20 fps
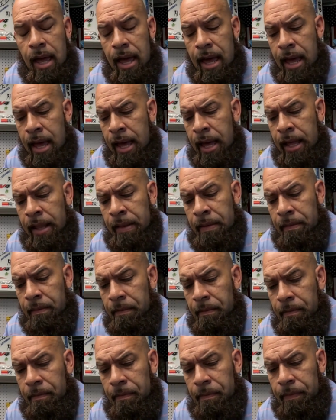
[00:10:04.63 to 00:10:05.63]
and
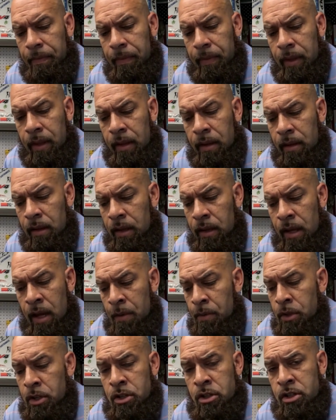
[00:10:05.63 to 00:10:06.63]
it
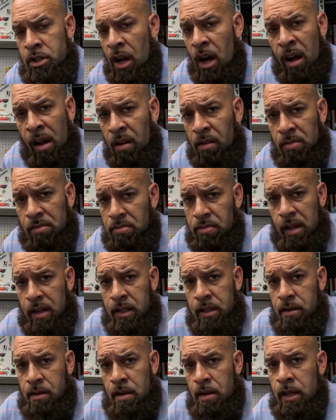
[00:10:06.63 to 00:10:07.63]
would just stall.
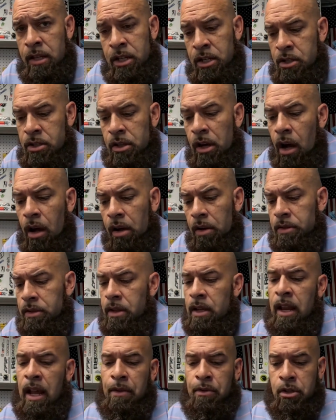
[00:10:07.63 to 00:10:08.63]
It just stalls,
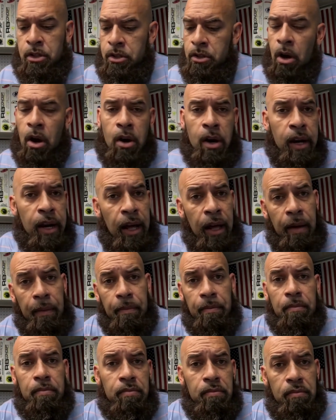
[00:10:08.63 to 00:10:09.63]
and I was started up,
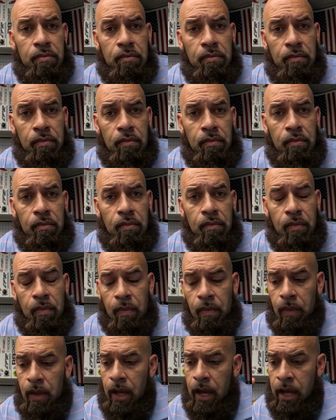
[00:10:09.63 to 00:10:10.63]

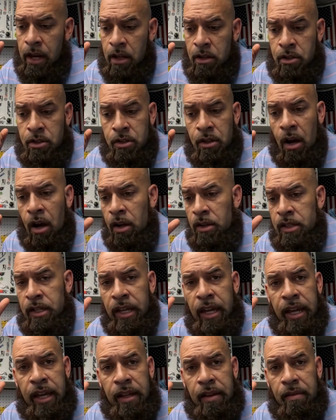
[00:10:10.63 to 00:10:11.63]
and it stalls
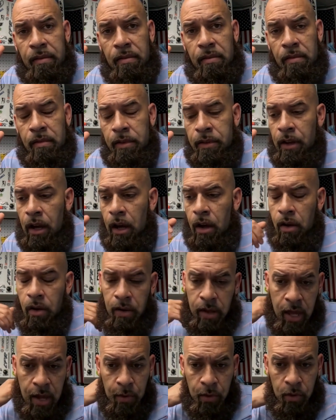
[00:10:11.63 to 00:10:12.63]
again. So
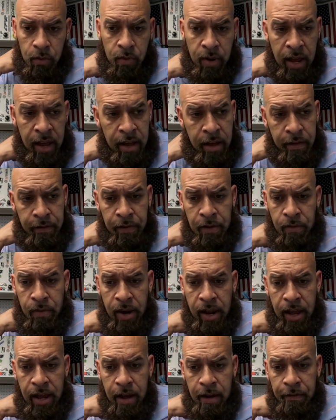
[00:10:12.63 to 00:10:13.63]
he would rev and
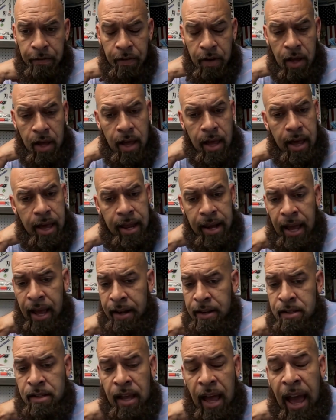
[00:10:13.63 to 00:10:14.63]
rev, and I
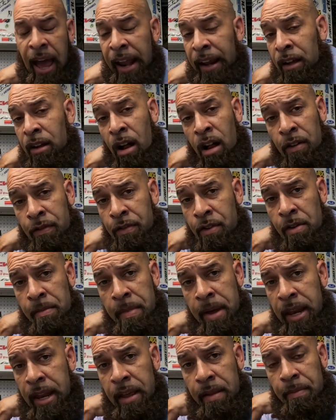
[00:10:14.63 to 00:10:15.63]
had to call for a
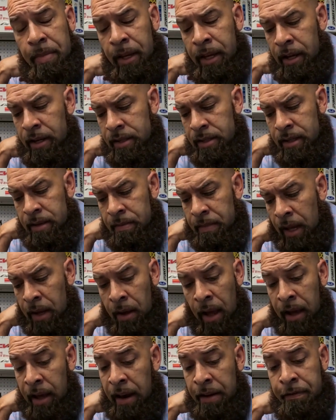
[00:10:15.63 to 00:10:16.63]
minute because I
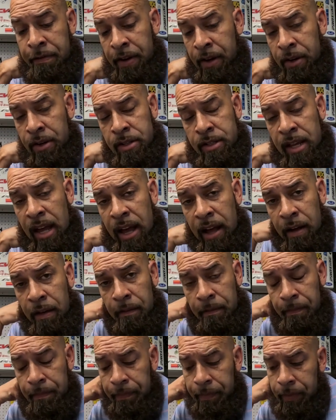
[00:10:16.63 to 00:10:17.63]
got to figure this out,
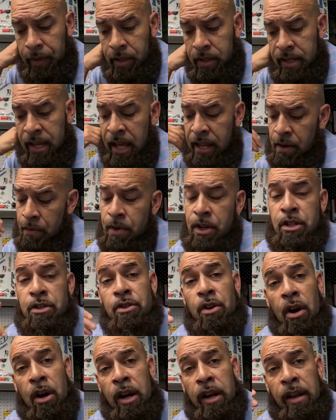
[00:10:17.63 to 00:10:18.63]
because I had to
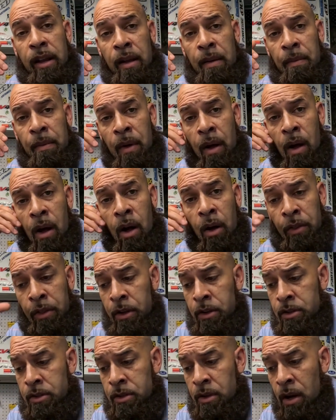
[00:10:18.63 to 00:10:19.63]
restart it on
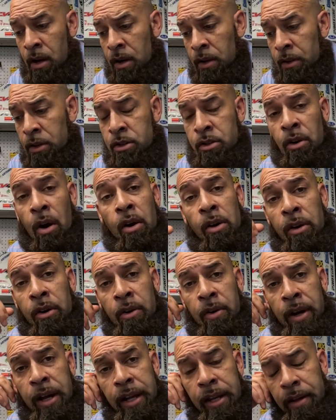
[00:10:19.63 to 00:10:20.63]
the starting
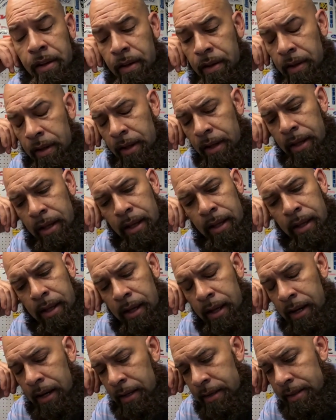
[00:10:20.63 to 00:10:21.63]
grid. And I